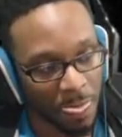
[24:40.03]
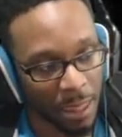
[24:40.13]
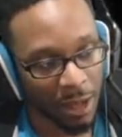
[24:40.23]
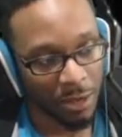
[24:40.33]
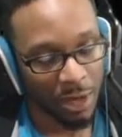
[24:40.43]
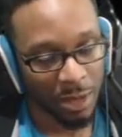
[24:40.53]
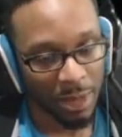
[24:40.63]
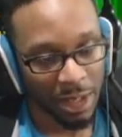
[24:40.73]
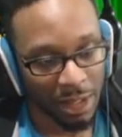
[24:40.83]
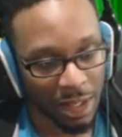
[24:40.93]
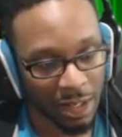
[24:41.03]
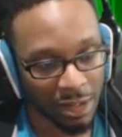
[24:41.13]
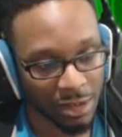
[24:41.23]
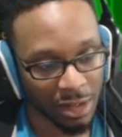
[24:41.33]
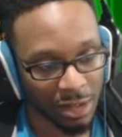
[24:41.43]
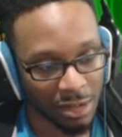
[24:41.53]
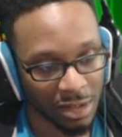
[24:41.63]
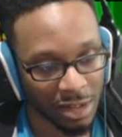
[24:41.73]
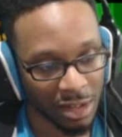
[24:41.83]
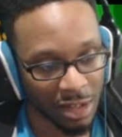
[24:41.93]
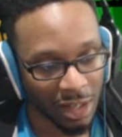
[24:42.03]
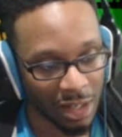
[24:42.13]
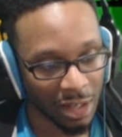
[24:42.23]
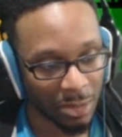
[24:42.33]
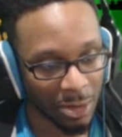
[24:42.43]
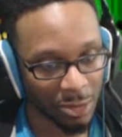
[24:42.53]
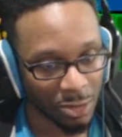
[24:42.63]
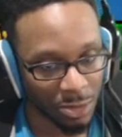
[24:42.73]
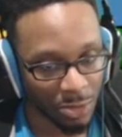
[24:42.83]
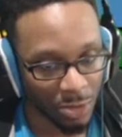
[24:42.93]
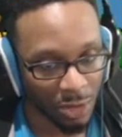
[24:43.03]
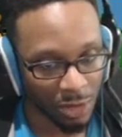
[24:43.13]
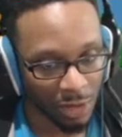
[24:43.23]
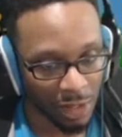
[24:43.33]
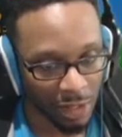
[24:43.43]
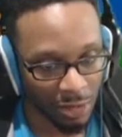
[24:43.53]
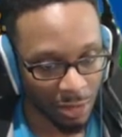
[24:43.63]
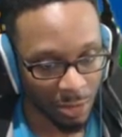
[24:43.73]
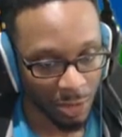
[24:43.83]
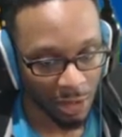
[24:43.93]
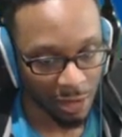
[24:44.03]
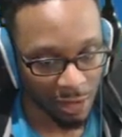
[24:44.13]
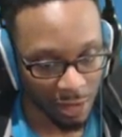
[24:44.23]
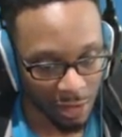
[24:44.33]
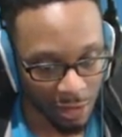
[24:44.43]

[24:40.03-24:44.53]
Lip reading: I don't know how to make a lot of these things bonus rooms where you only can enter them once.